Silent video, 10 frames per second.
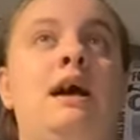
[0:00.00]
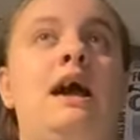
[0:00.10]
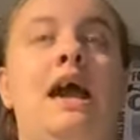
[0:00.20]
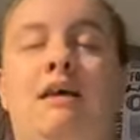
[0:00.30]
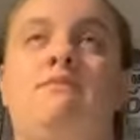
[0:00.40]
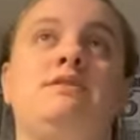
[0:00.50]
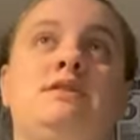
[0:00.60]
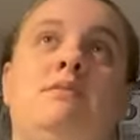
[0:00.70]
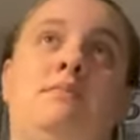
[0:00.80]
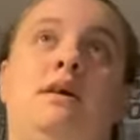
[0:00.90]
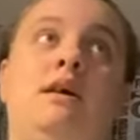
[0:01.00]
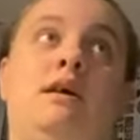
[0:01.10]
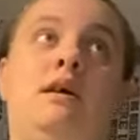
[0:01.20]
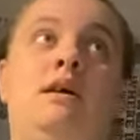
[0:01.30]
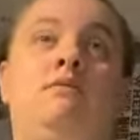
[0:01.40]
every time
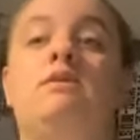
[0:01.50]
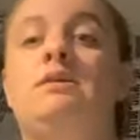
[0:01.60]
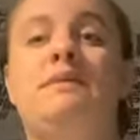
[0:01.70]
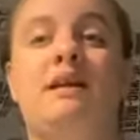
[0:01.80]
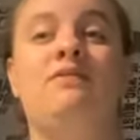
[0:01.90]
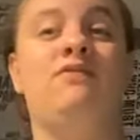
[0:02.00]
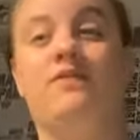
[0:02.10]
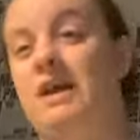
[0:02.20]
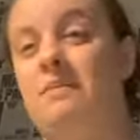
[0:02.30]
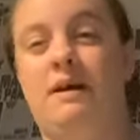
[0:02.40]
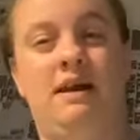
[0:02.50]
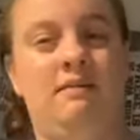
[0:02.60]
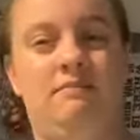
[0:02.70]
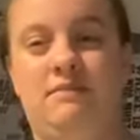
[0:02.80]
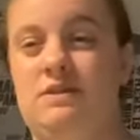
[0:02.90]
I read about it, think about it,
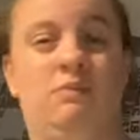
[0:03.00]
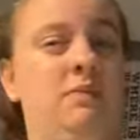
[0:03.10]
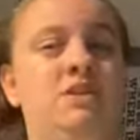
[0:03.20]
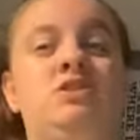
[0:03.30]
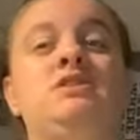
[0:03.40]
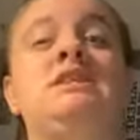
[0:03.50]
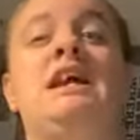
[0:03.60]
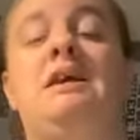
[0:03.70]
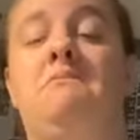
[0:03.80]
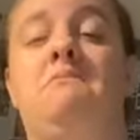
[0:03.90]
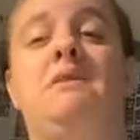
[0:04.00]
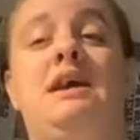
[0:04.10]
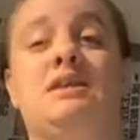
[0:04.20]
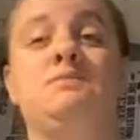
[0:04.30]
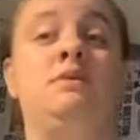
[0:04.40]
someone mentions it, it
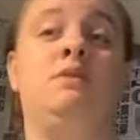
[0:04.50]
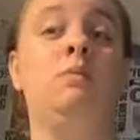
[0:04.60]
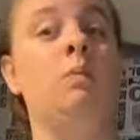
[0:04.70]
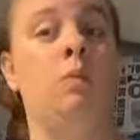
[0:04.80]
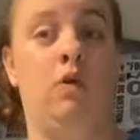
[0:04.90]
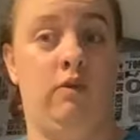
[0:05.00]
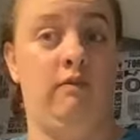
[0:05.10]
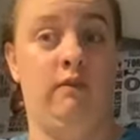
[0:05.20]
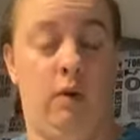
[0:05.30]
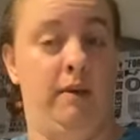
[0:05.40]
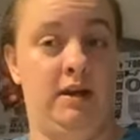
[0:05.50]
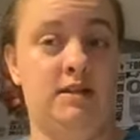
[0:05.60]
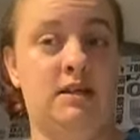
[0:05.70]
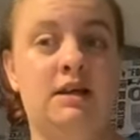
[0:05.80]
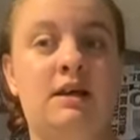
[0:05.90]
makes me want to
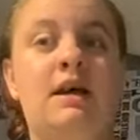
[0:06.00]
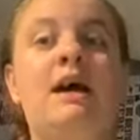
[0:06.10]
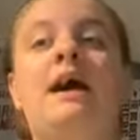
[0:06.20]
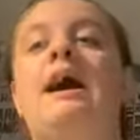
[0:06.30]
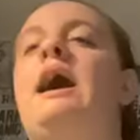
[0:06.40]
vomit.